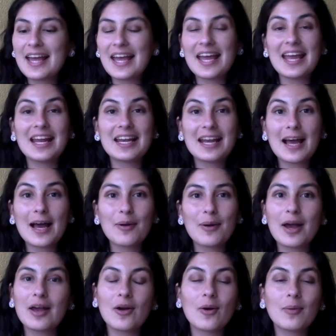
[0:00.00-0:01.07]
And now
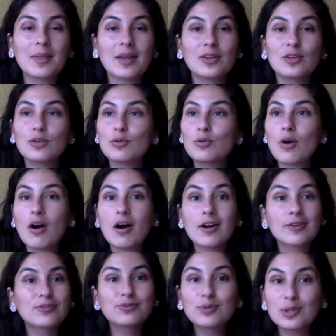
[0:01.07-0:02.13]
I hope that you are
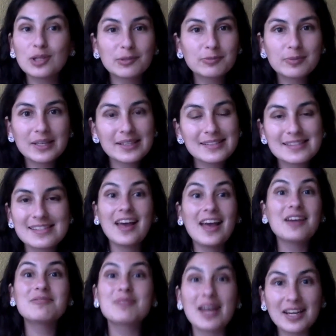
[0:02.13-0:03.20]
full of beans
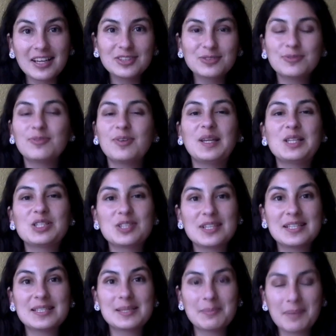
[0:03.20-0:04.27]
and ready to finish
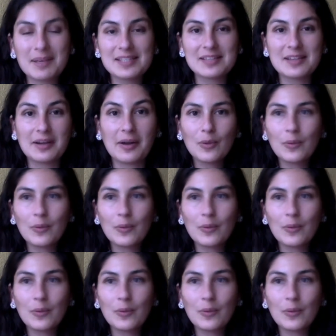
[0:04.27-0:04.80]
this semester.